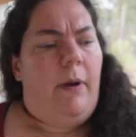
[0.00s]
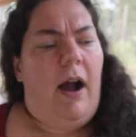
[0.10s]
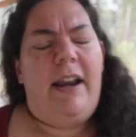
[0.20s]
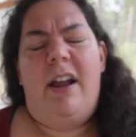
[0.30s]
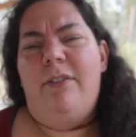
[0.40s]

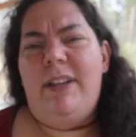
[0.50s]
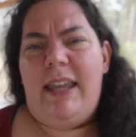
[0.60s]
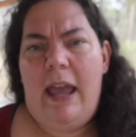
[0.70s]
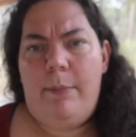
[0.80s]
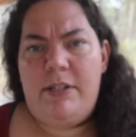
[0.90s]
I don't really
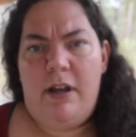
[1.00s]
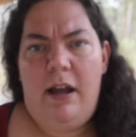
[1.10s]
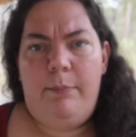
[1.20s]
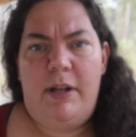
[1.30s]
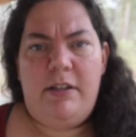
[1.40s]
count my
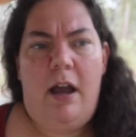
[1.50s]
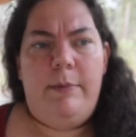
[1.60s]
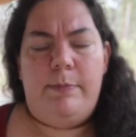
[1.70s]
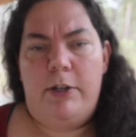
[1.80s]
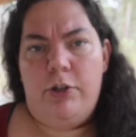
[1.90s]
time. My time
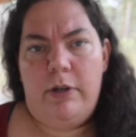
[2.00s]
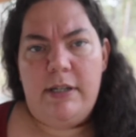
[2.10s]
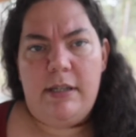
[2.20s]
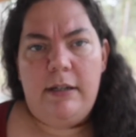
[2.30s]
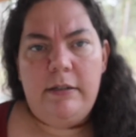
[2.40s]
is my
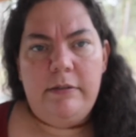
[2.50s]
choice.